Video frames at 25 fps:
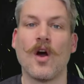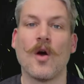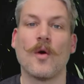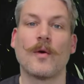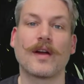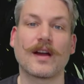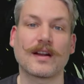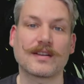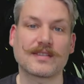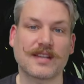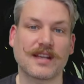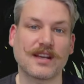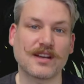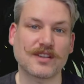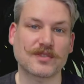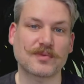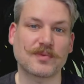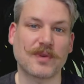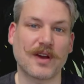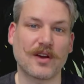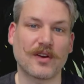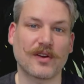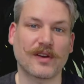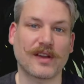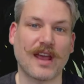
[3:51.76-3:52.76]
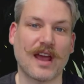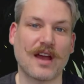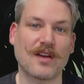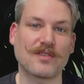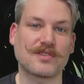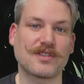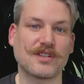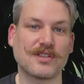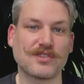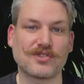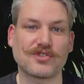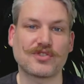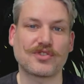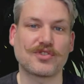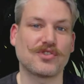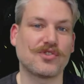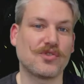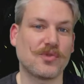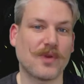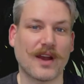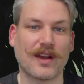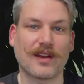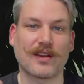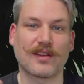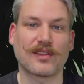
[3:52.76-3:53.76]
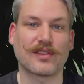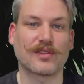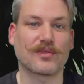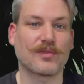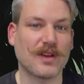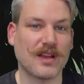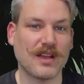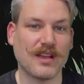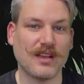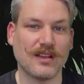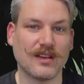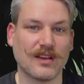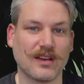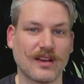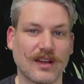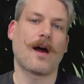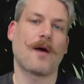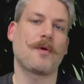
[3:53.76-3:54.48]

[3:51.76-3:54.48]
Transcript: We got Tales from Harrow County 2 and 3.